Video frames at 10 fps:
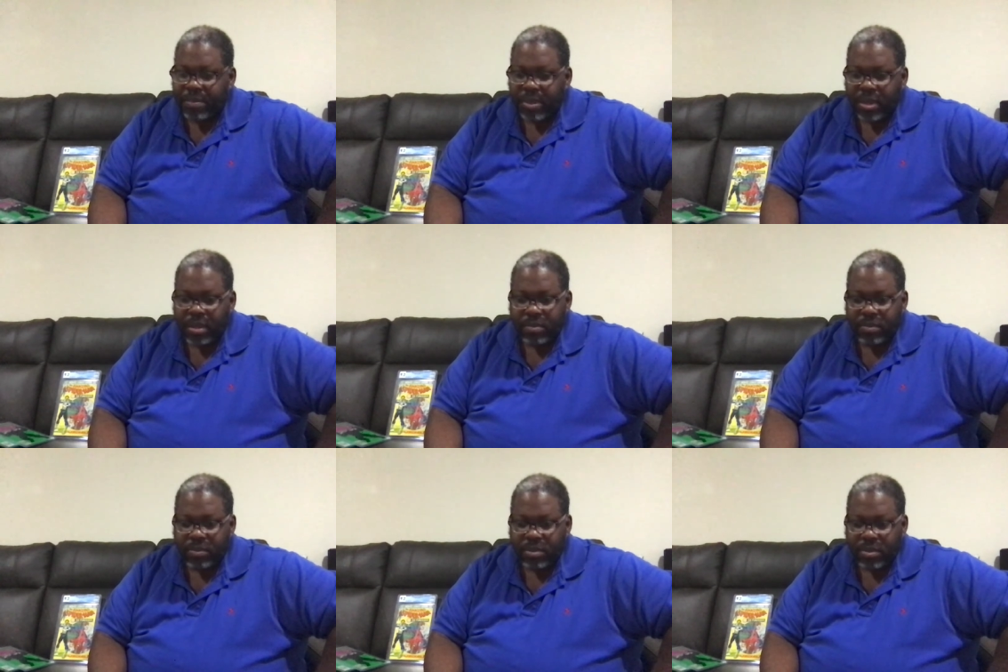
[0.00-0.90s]

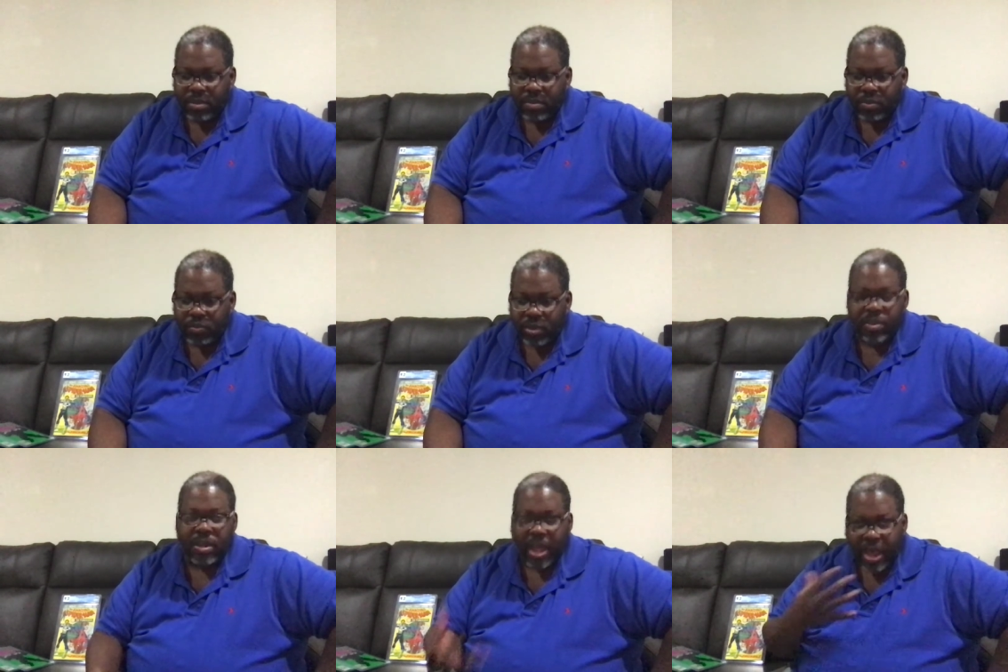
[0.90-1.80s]
becomes the
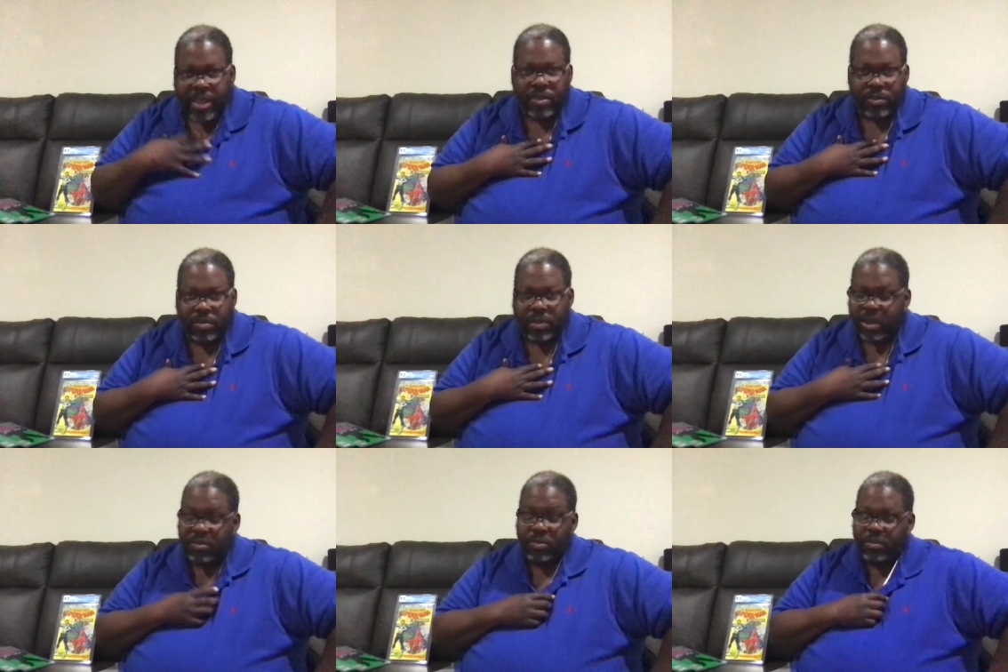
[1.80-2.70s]
reason I do them. I
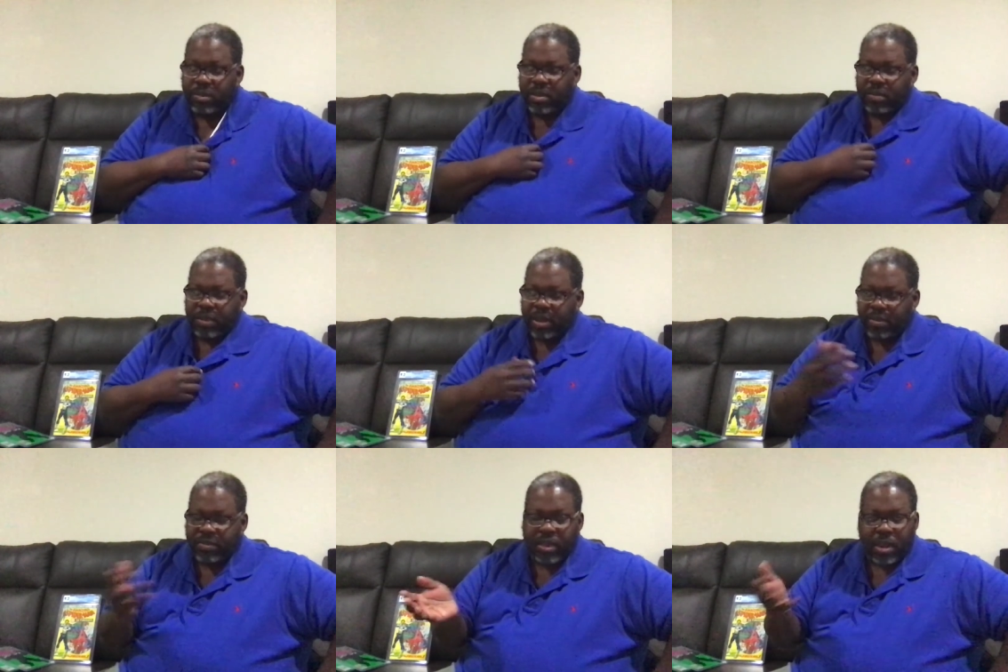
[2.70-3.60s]
don't do them because I plan on
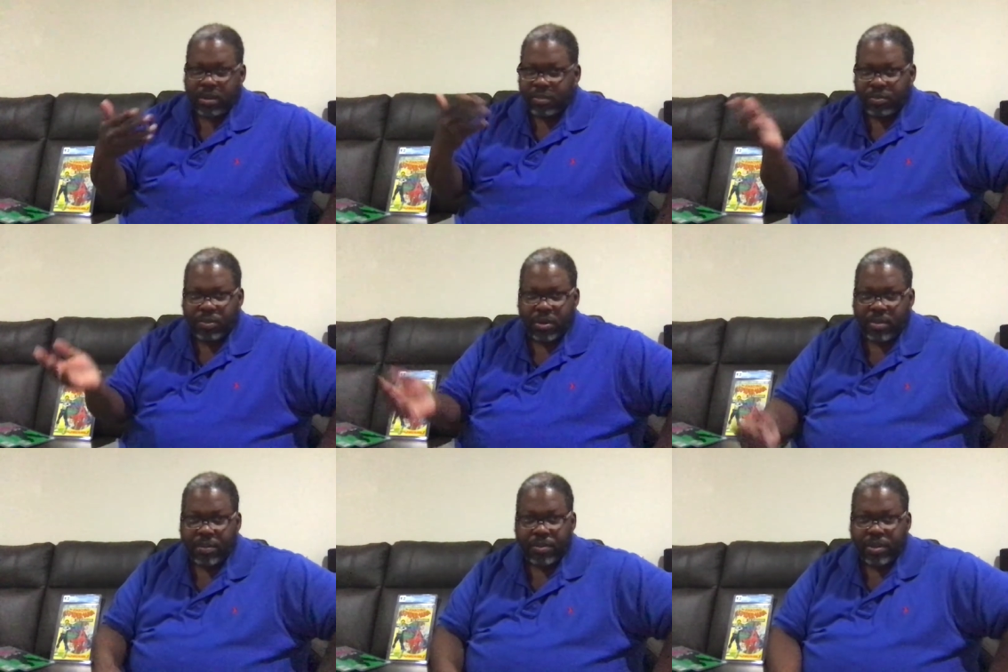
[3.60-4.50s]
selling them or put them
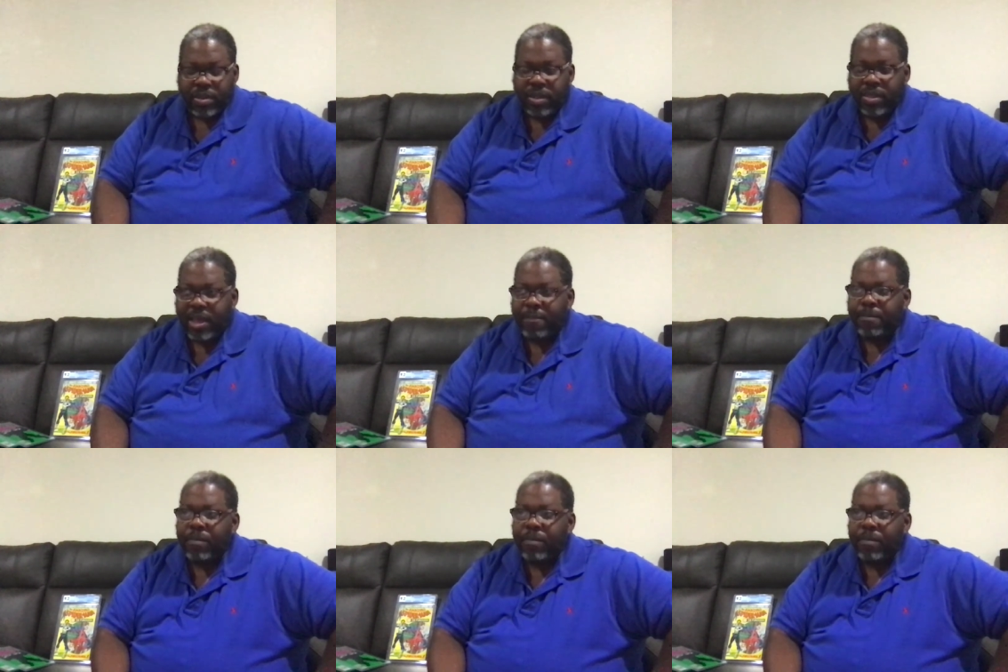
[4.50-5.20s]
up or anything like that.